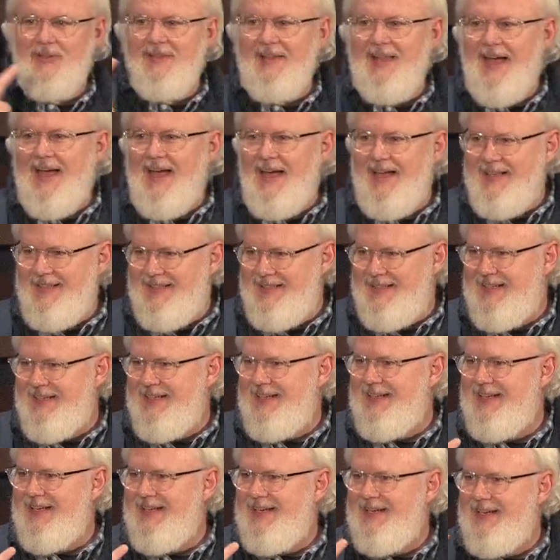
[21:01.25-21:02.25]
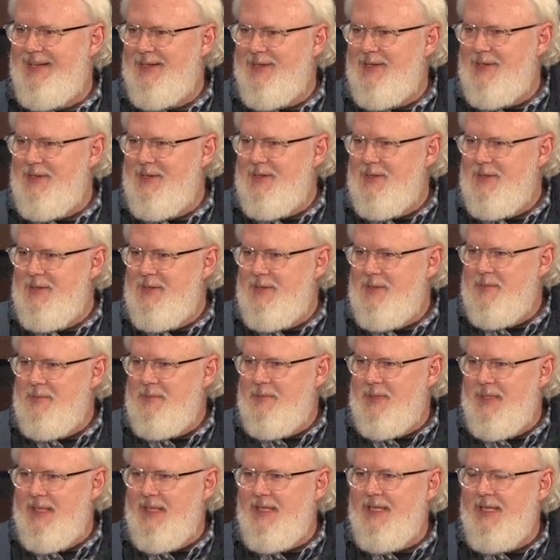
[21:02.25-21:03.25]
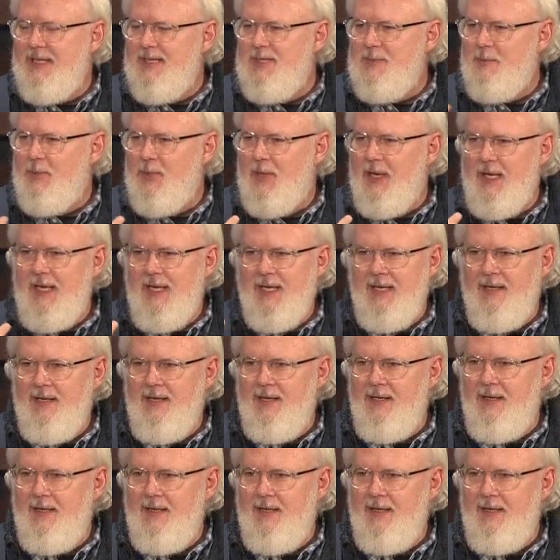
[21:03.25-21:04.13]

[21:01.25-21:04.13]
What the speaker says: lot. But then they had to pray,